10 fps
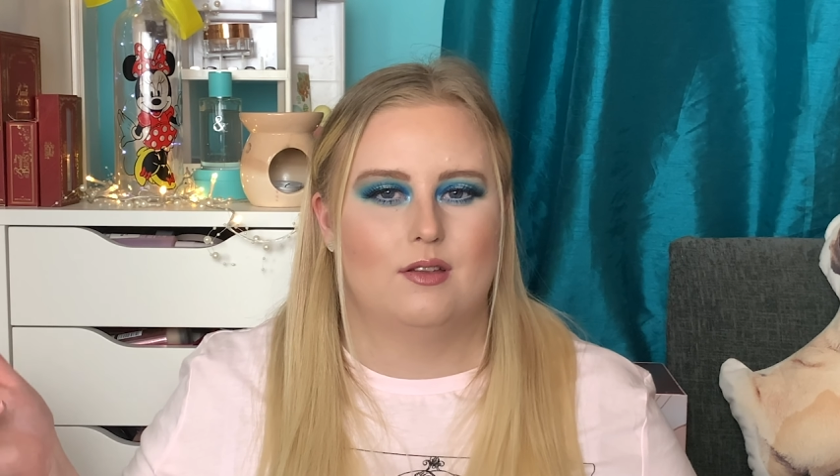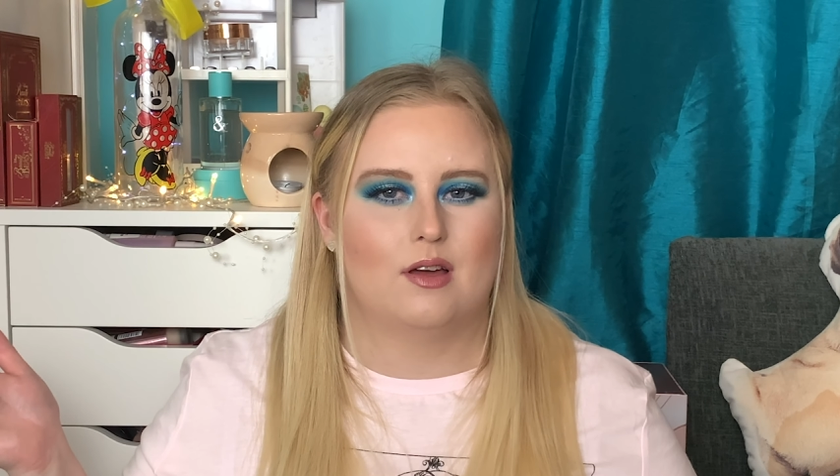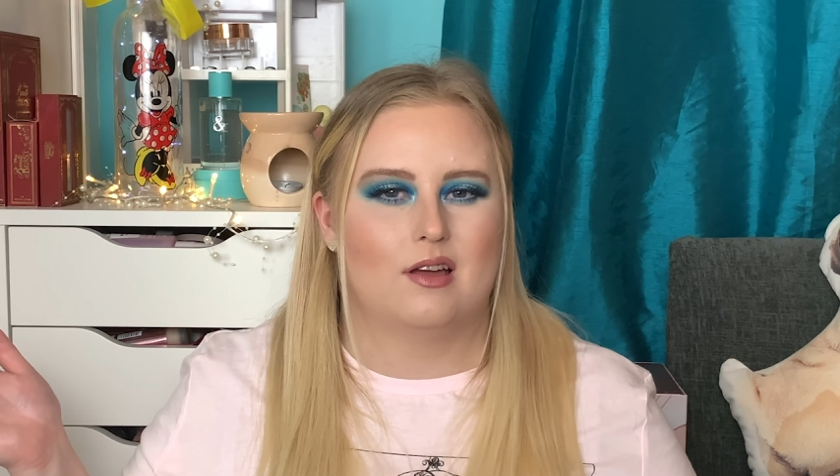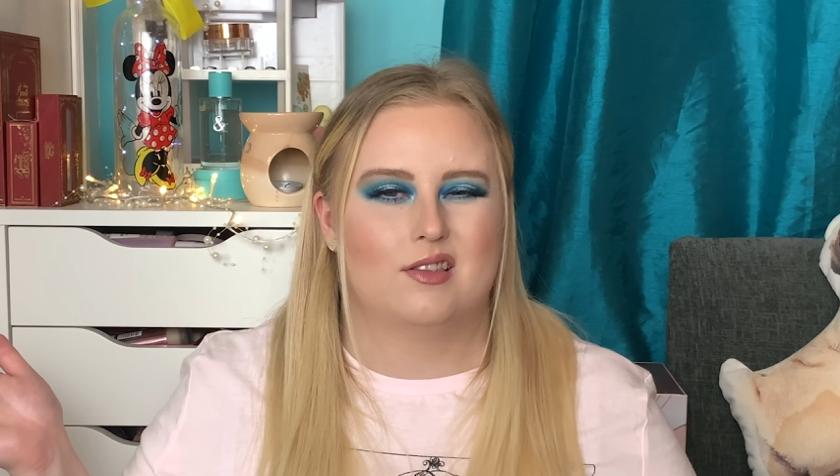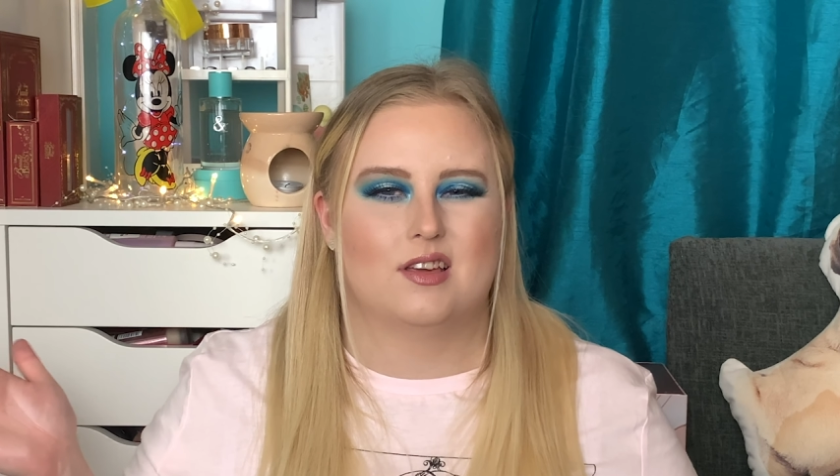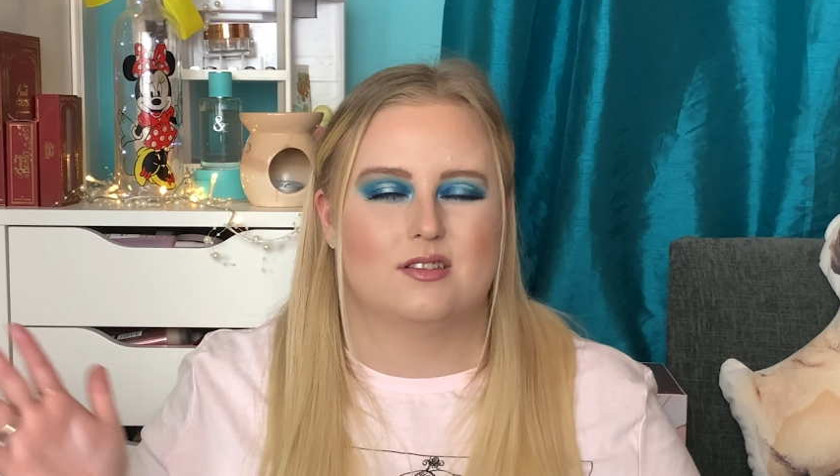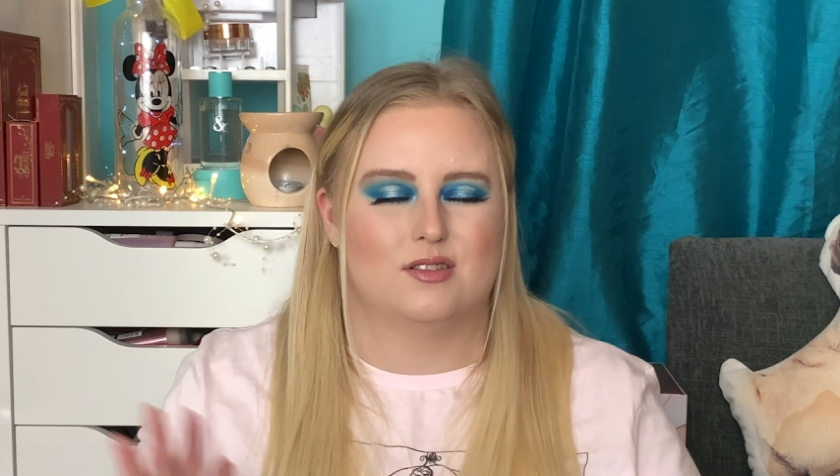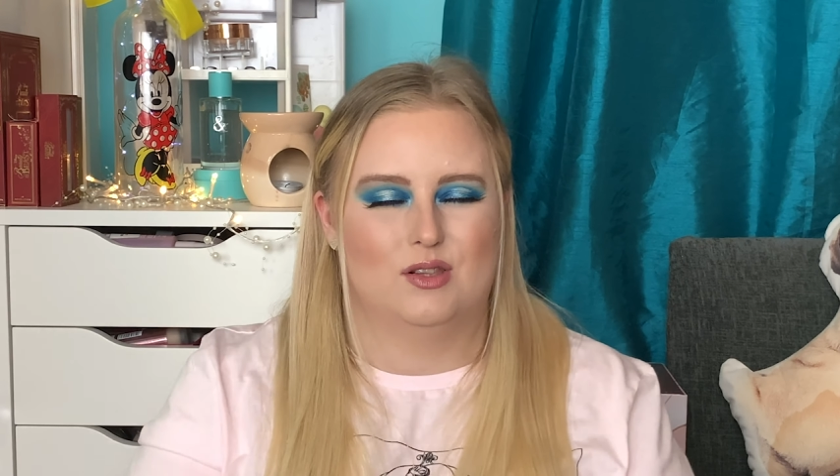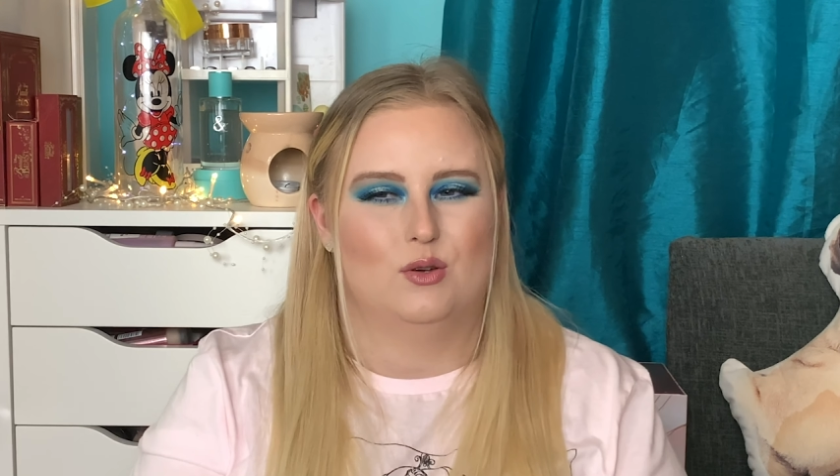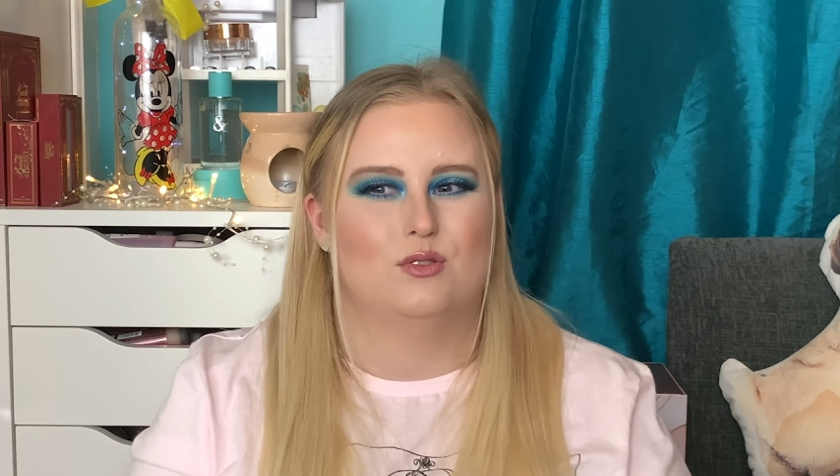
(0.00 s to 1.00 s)
Like, there's
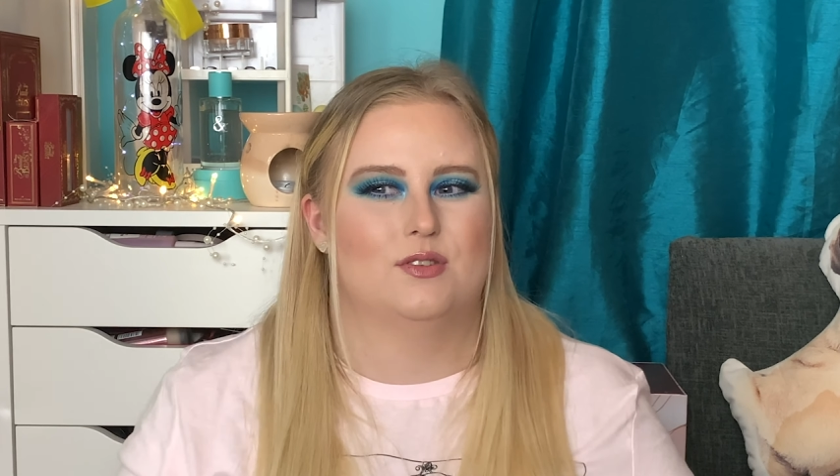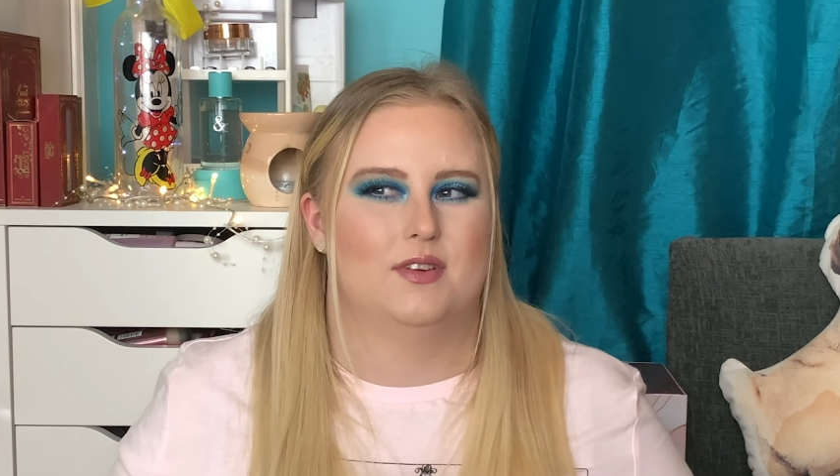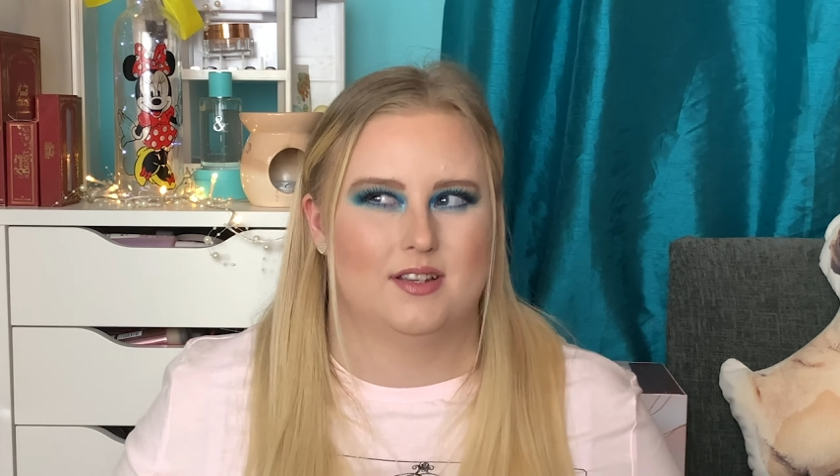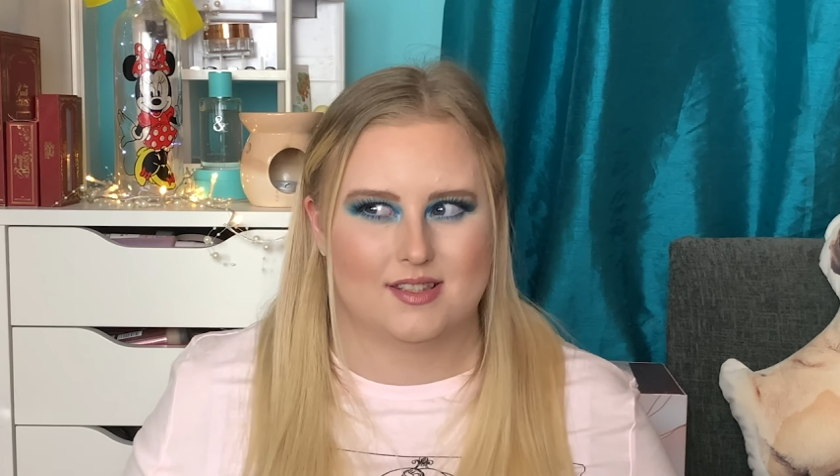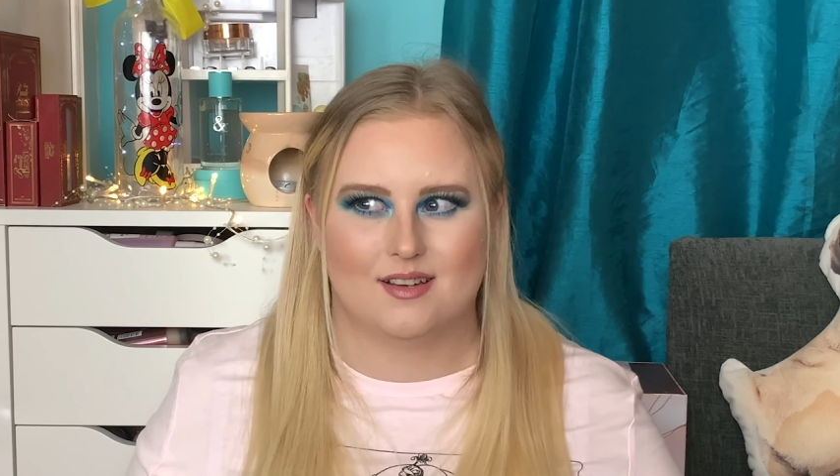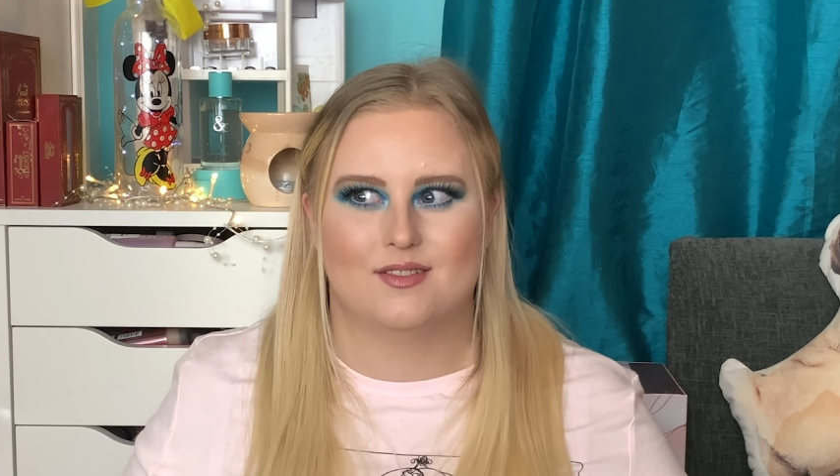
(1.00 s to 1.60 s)
loads of things that I